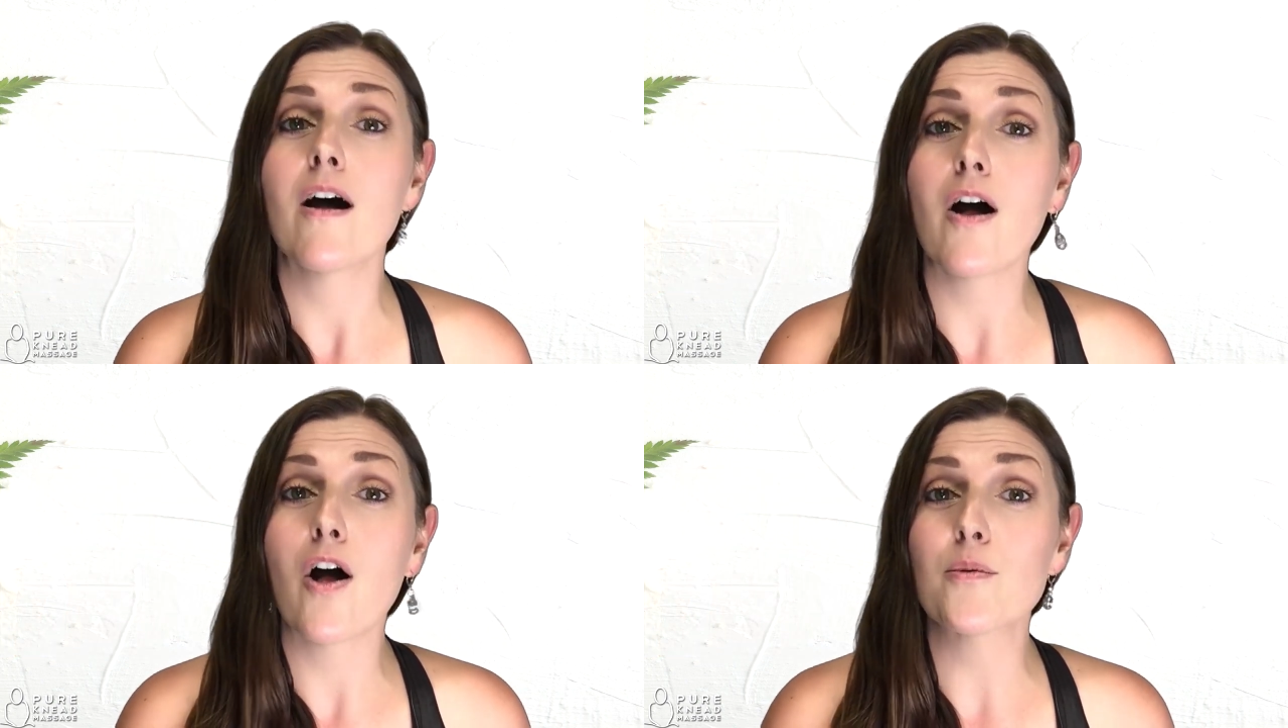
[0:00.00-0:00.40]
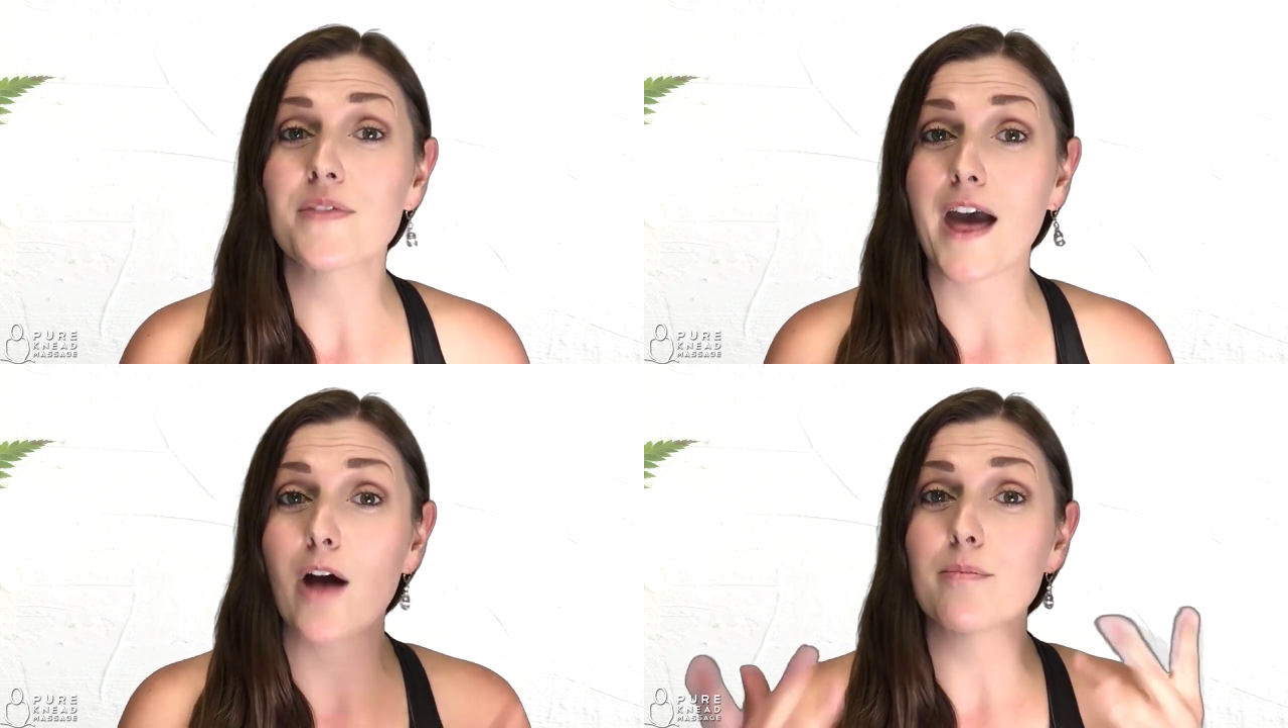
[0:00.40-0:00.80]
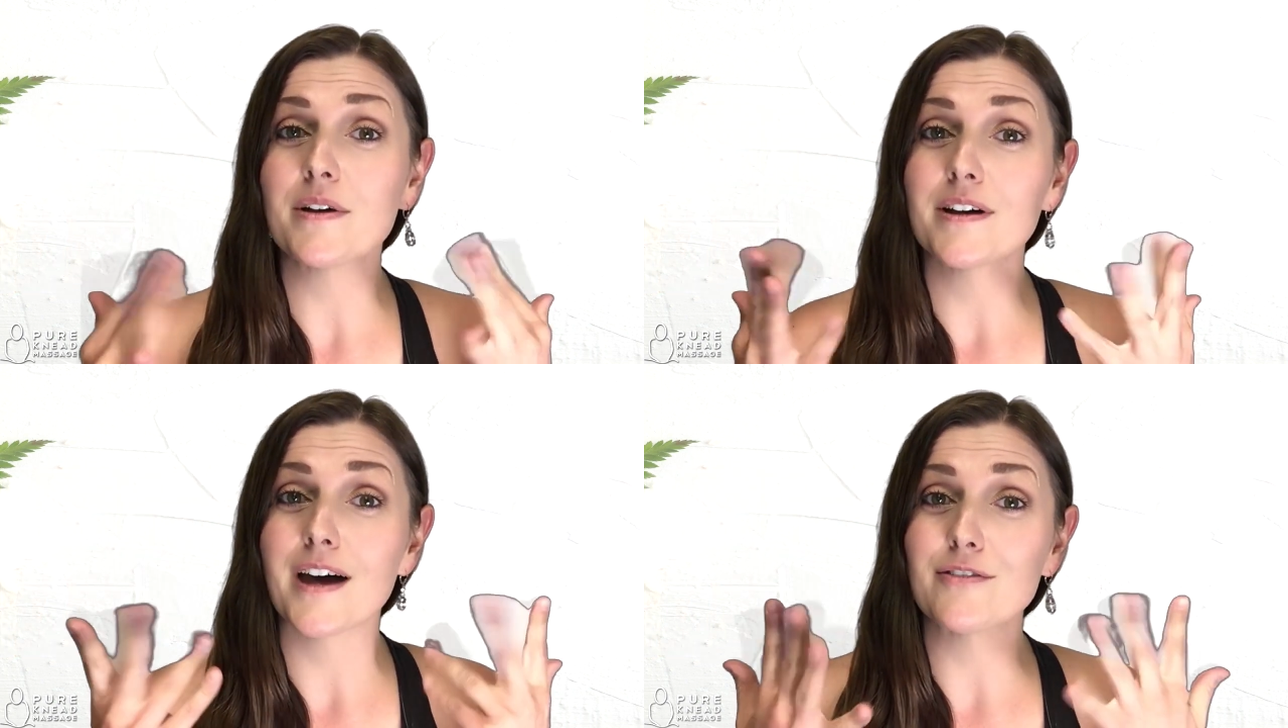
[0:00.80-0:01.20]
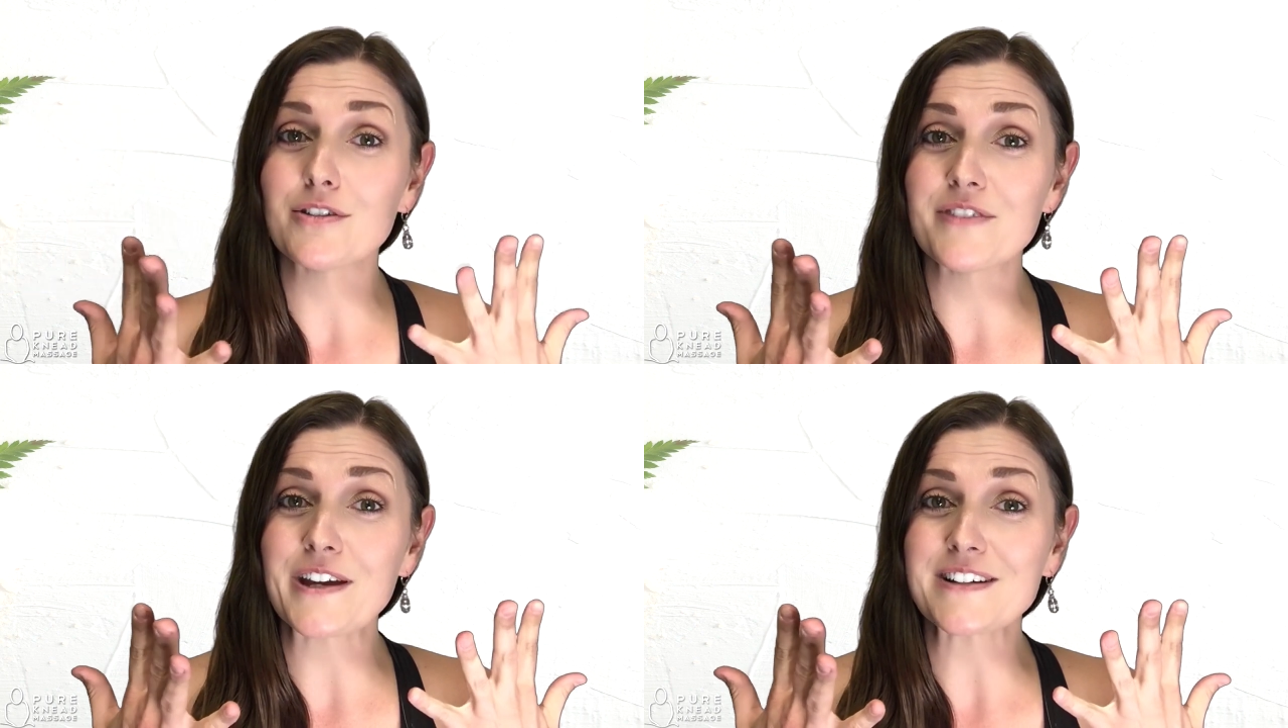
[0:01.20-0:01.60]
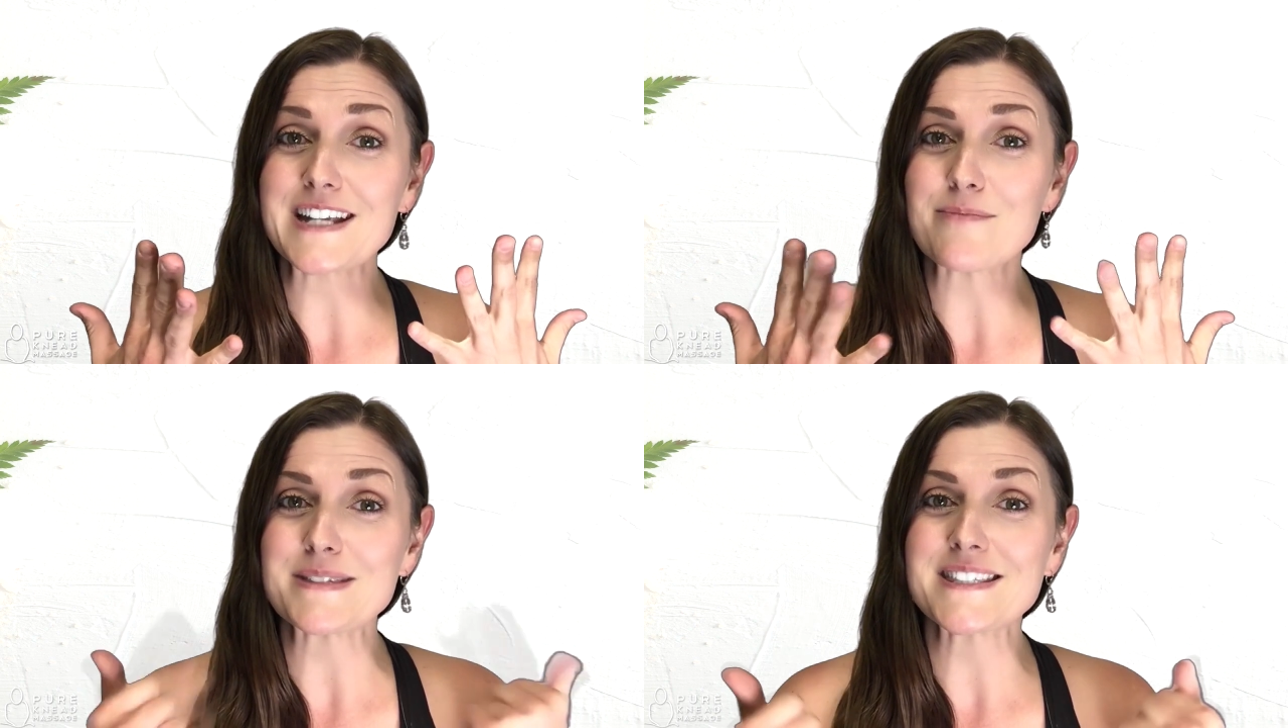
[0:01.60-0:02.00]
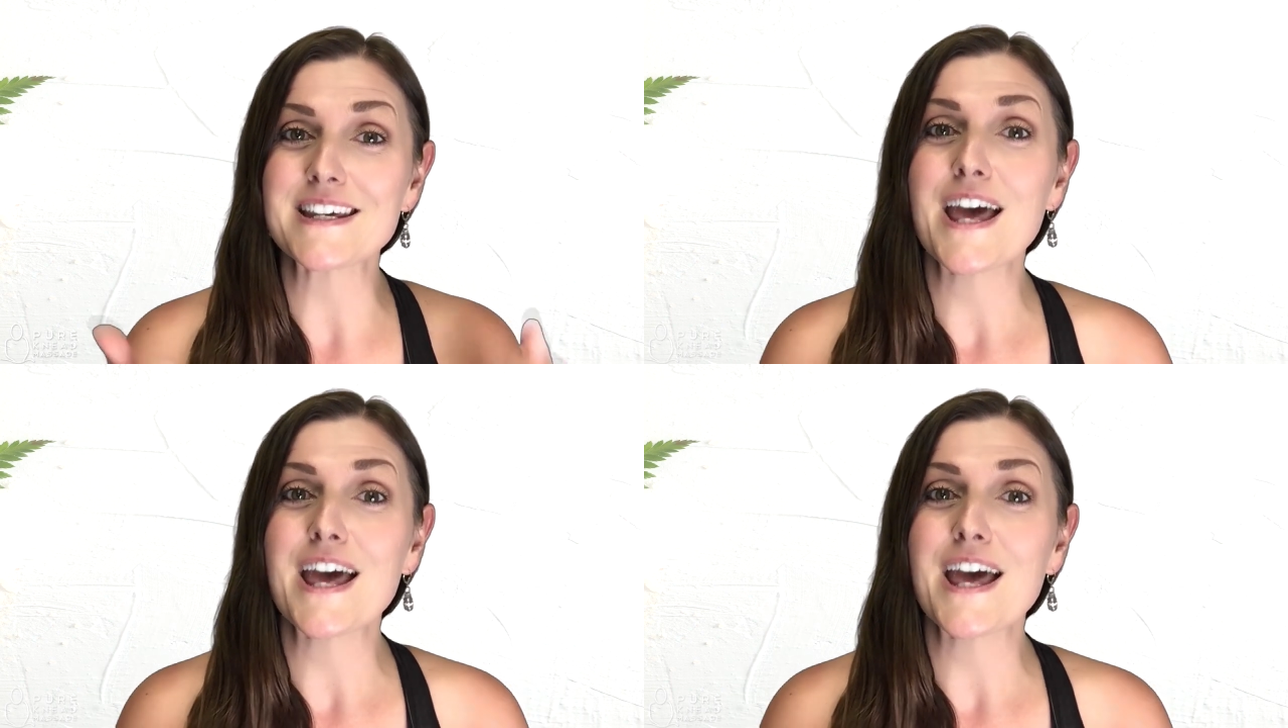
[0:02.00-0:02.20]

all with the help of your fingertips.